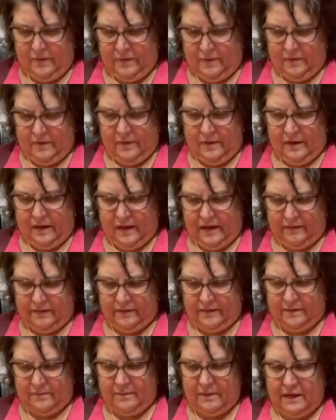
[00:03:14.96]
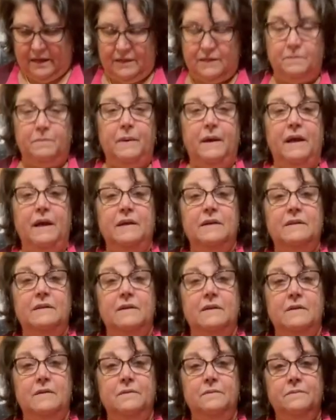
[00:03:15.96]
And we have some nice
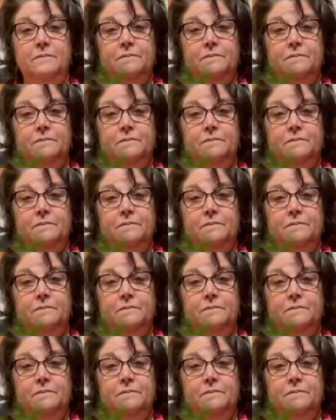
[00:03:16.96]
basil.